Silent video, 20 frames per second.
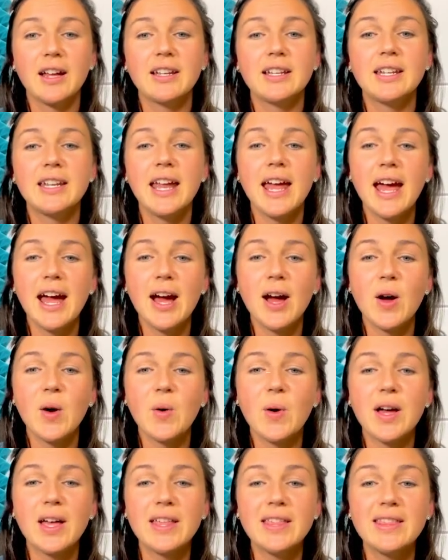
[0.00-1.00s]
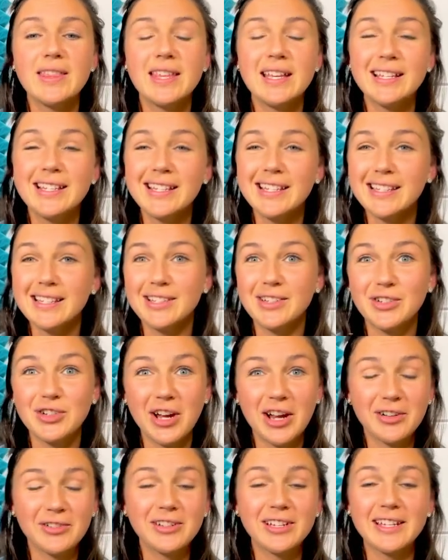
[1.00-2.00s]
Now, this is
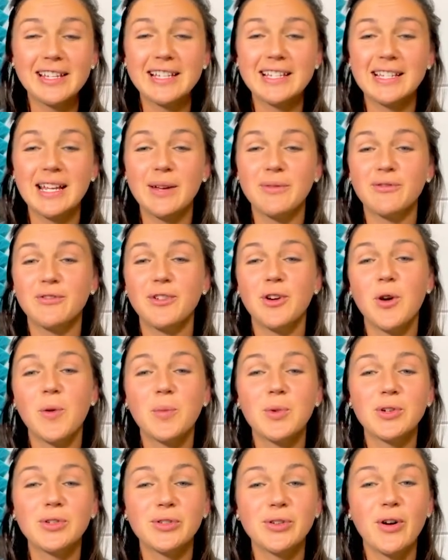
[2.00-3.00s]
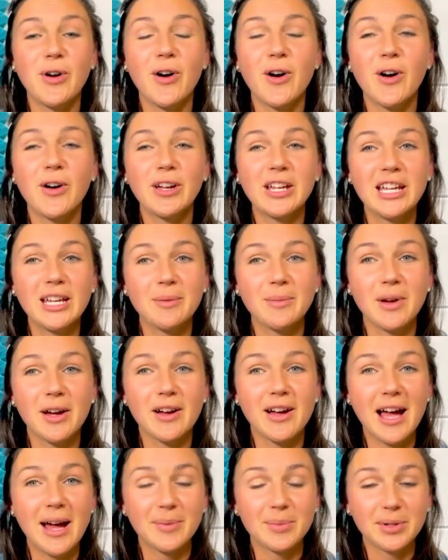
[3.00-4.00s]
generally the same for almost all
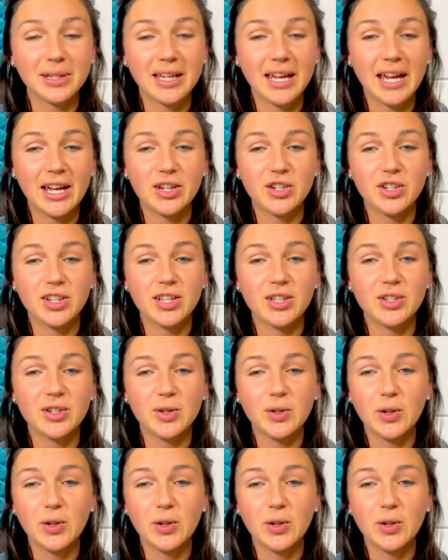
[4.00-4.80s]
email applications.